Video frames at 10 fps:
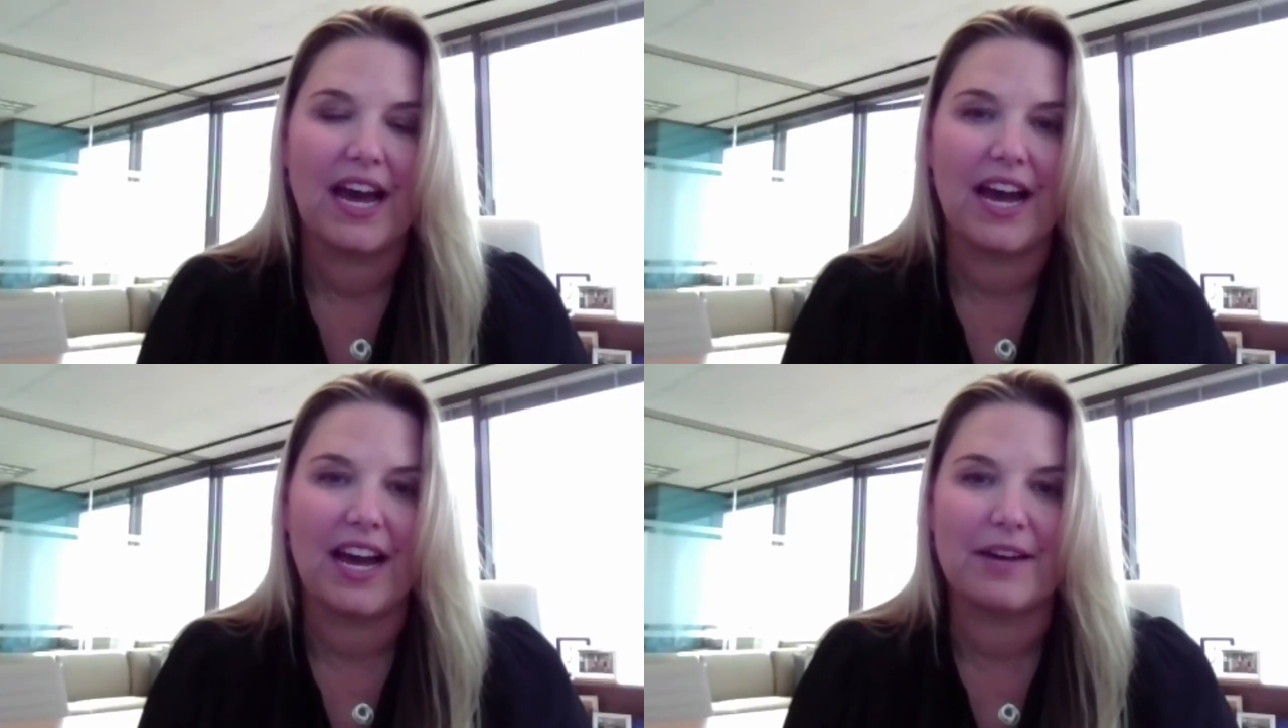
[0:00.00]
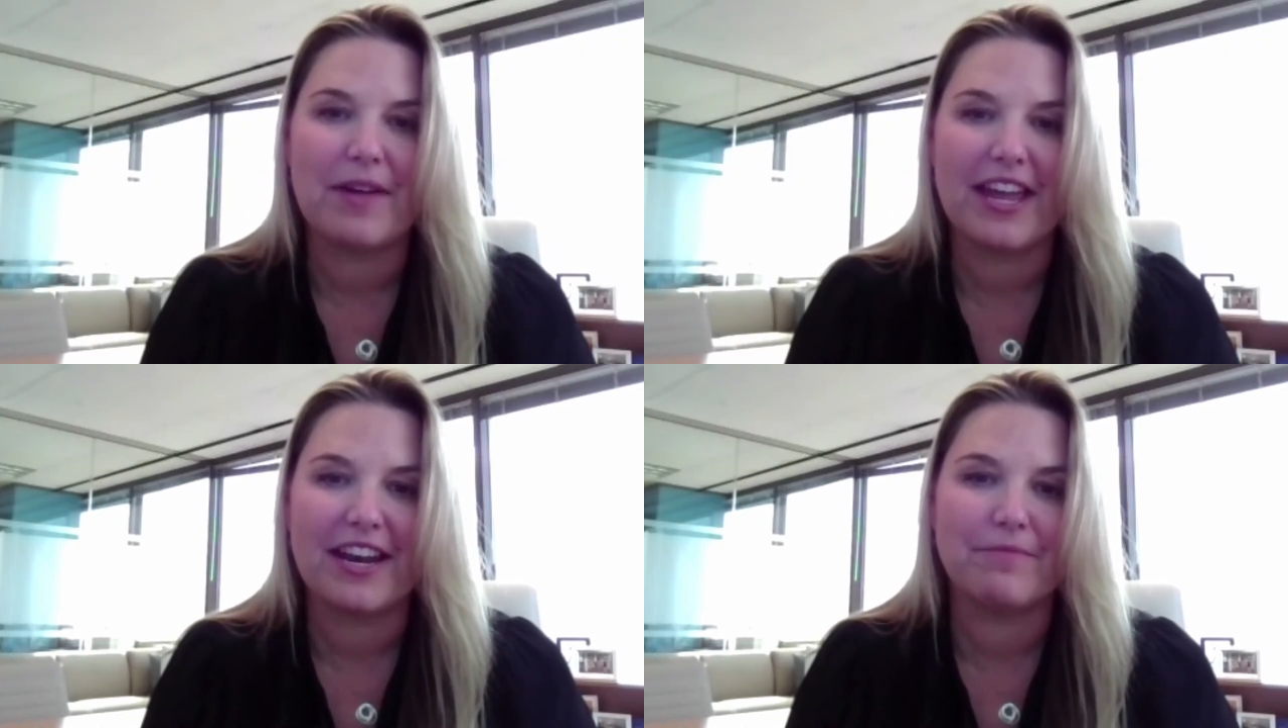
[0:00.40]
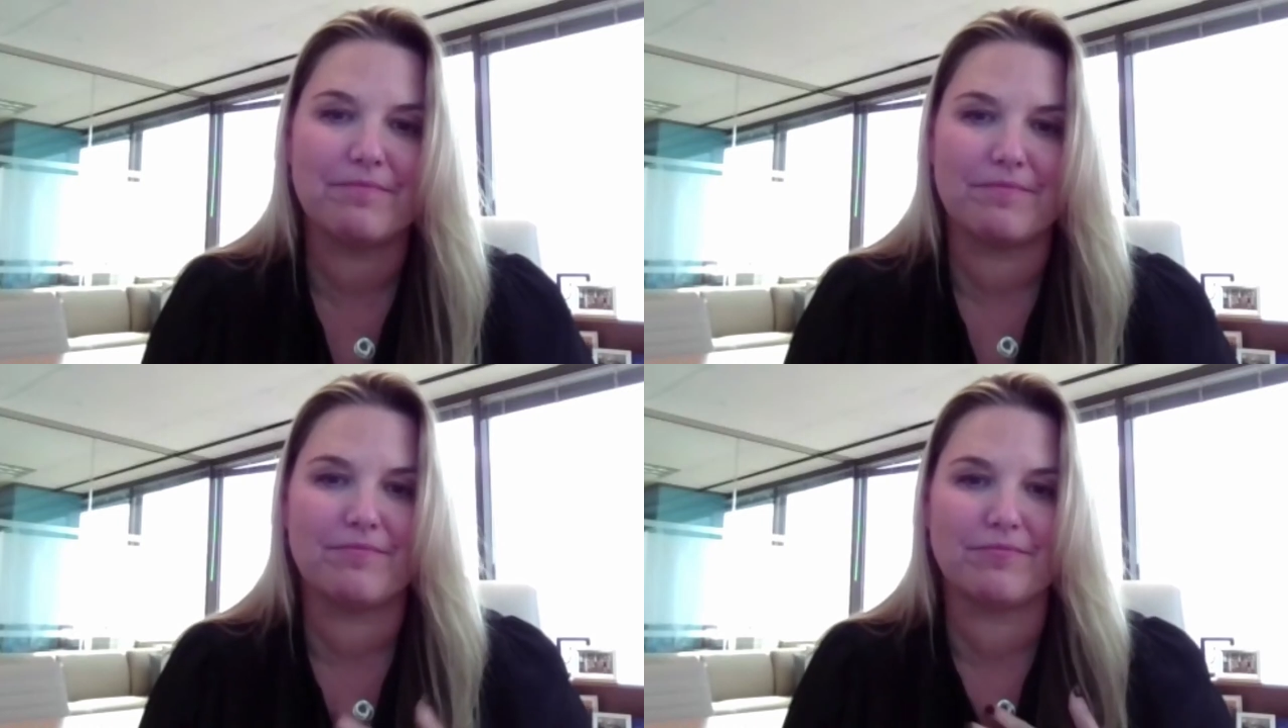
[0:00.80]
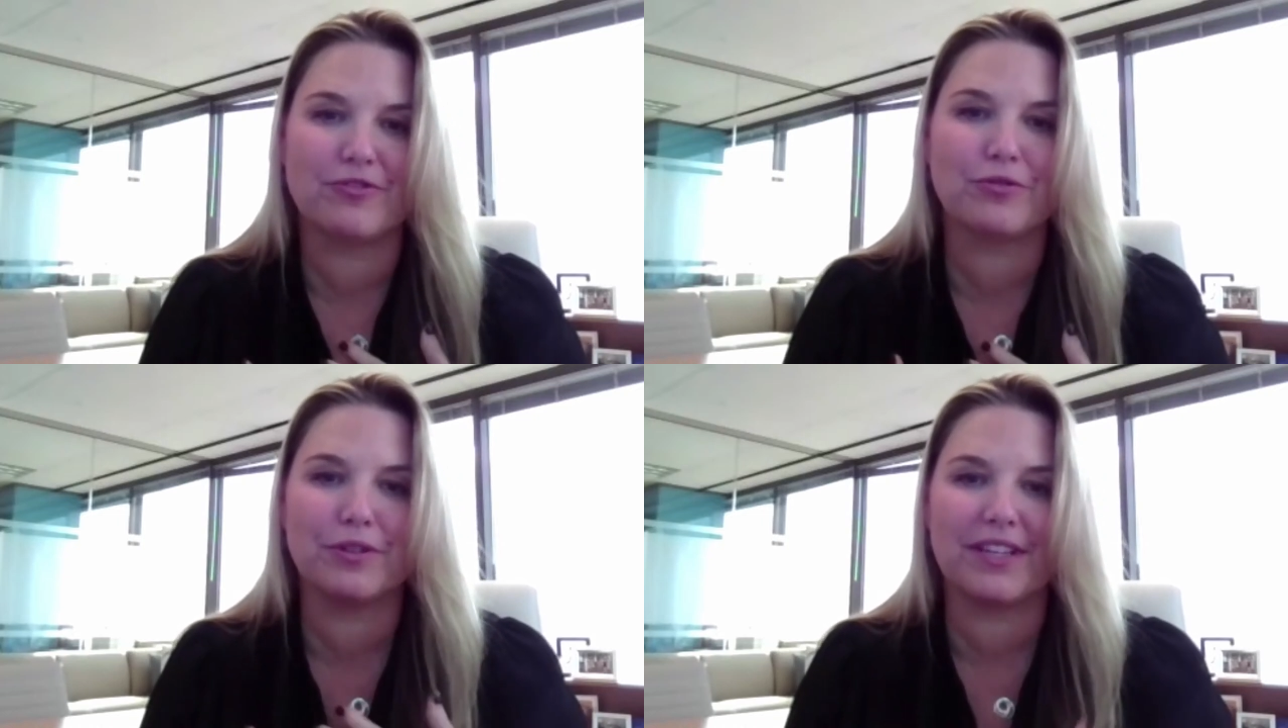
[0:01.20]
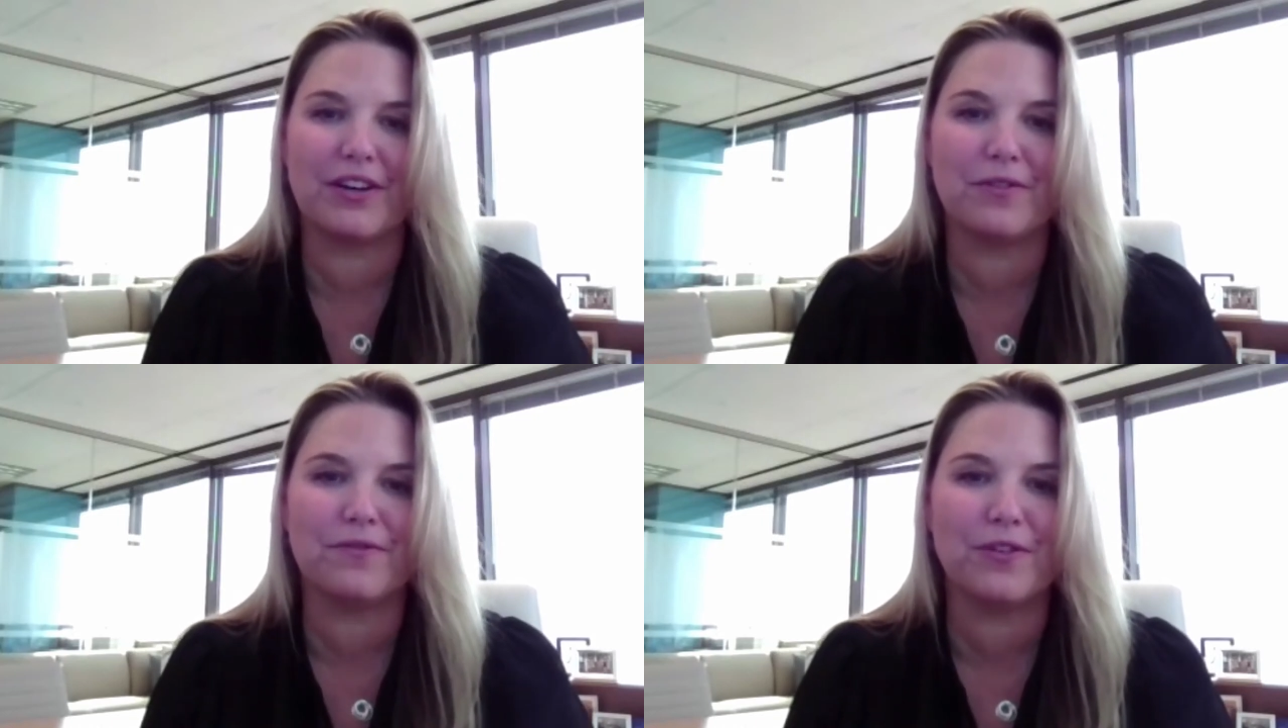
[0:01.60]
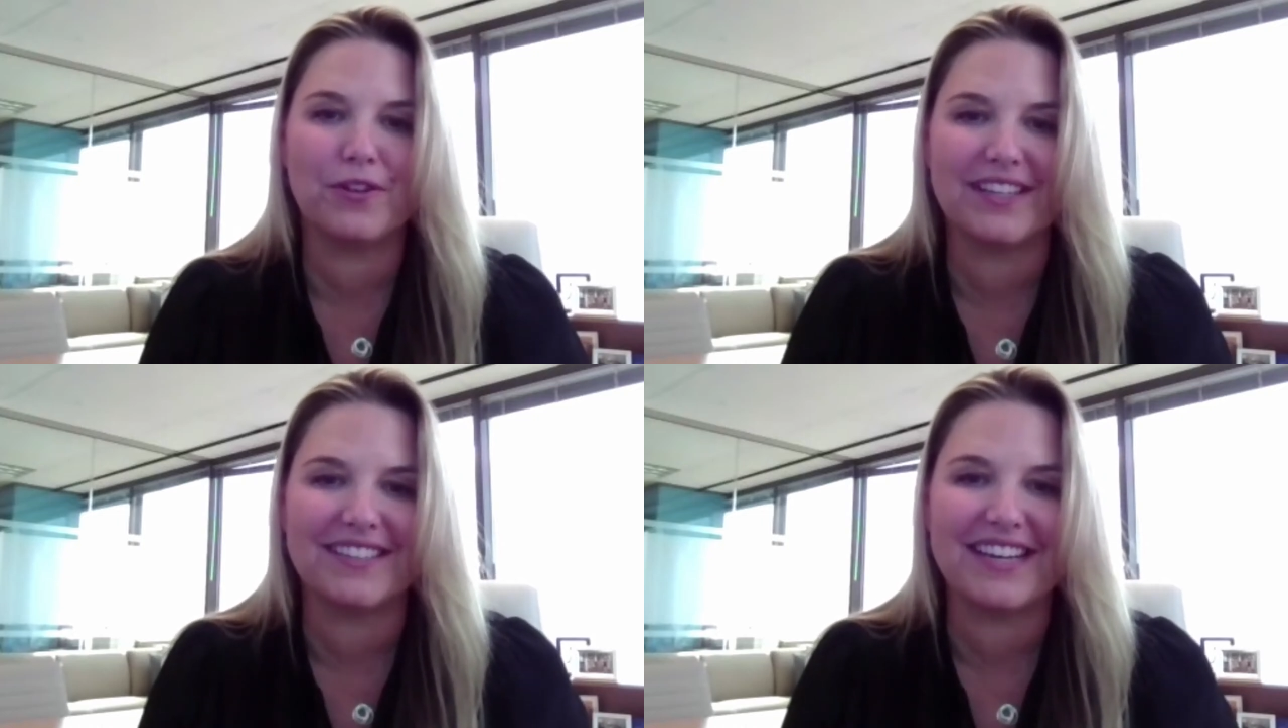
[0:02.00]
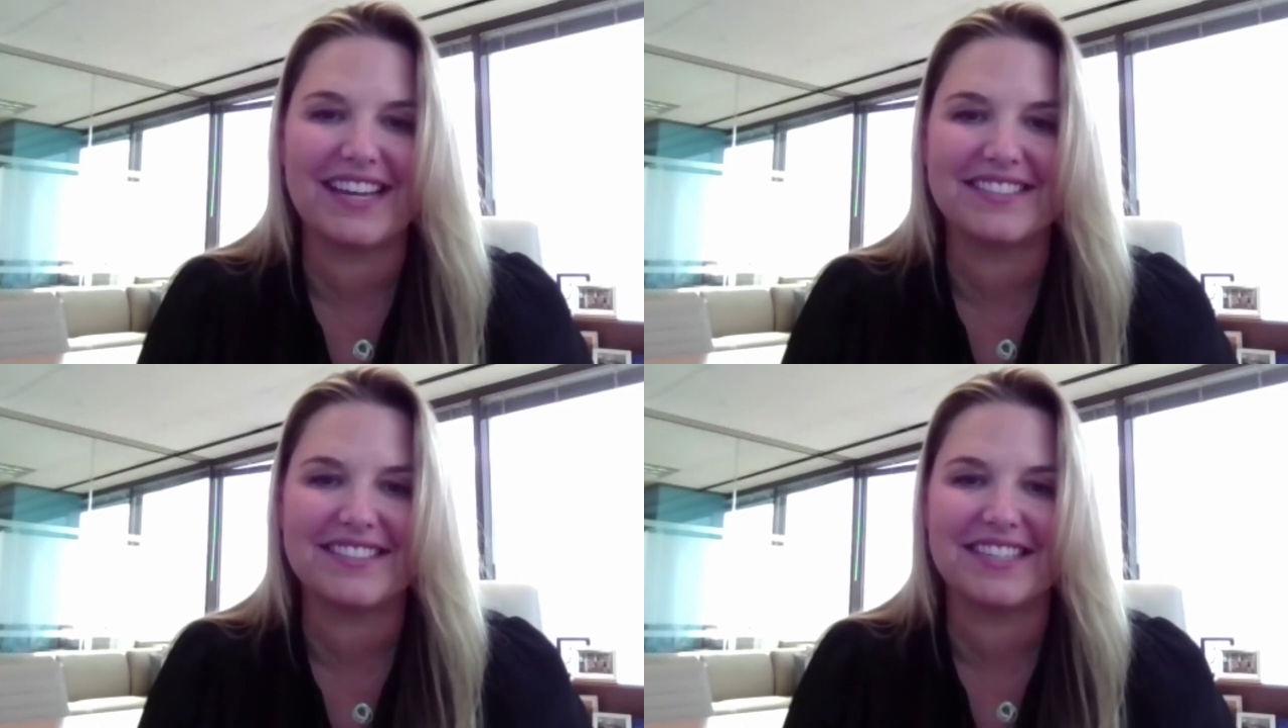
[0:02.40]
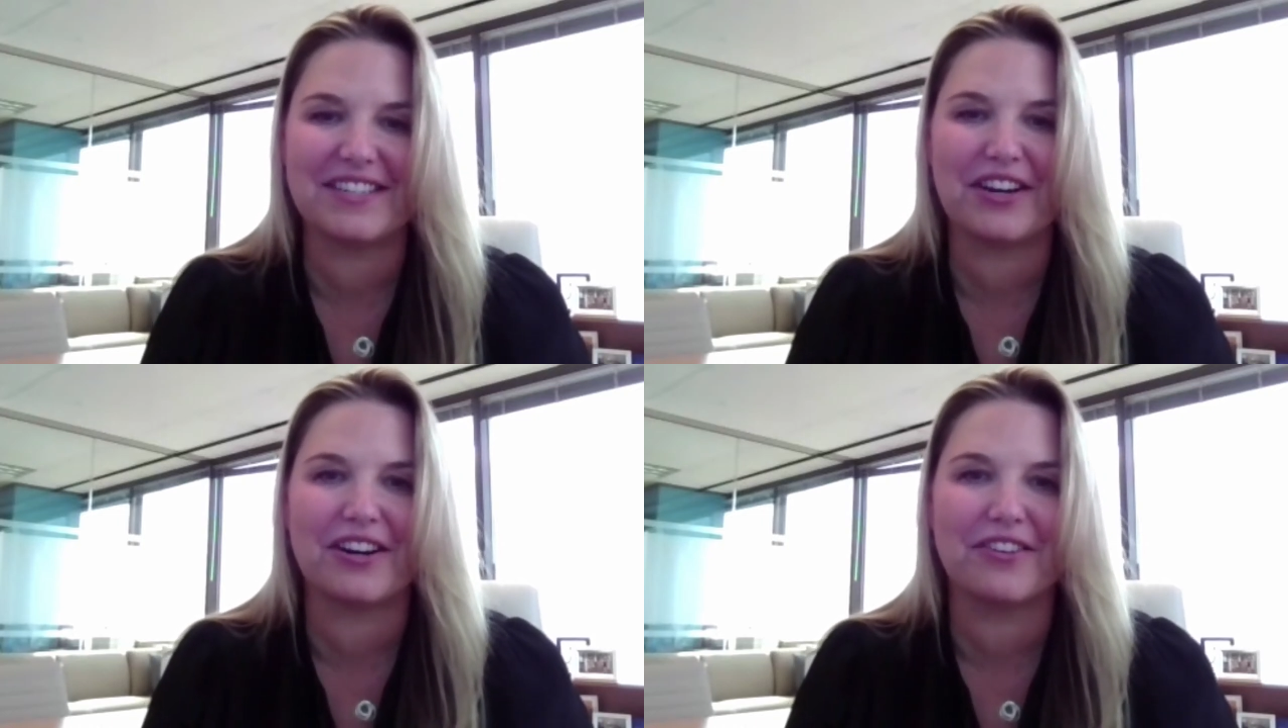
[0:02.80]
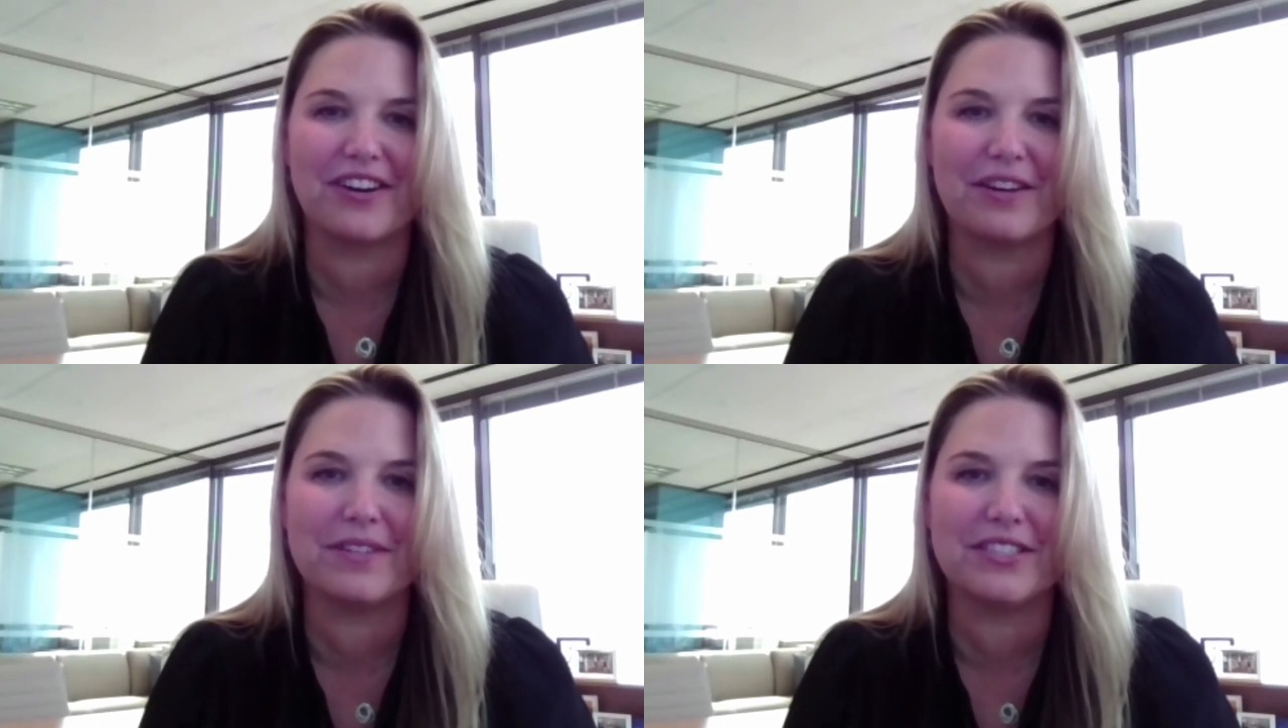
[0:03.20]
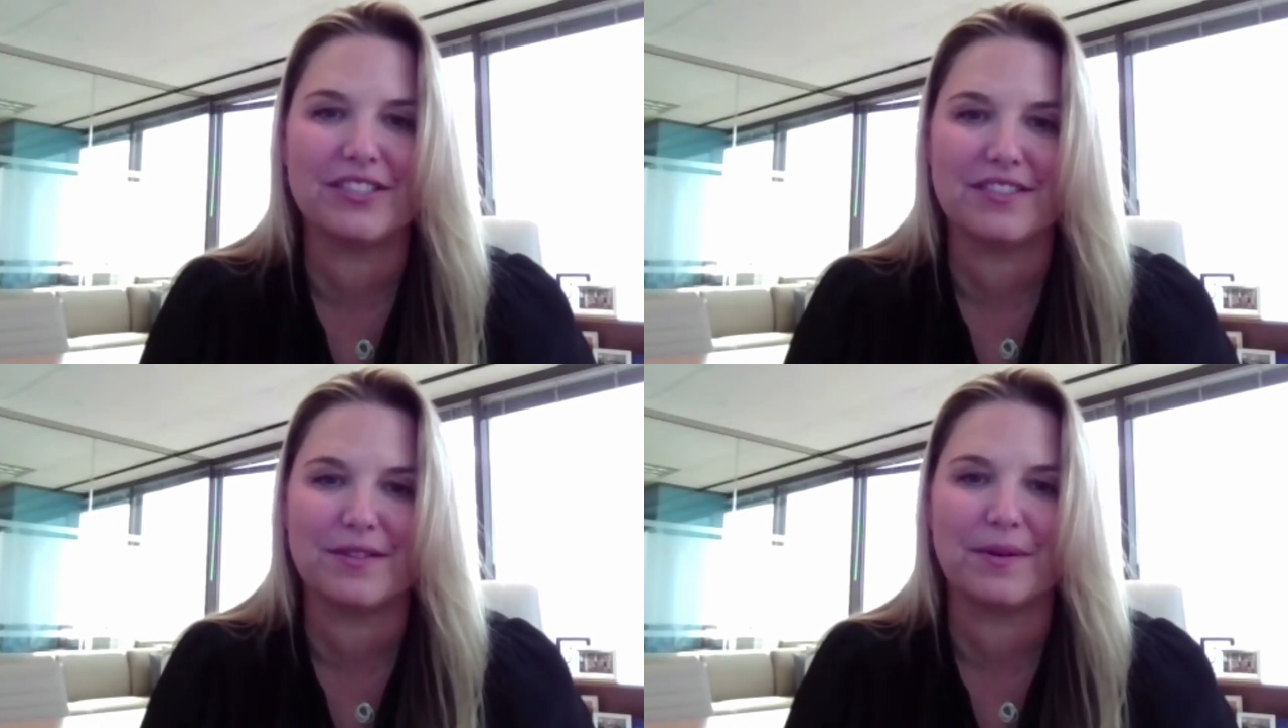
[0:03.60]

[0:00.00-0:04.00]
Um, and I'm truly hopeful and and sending our great wishes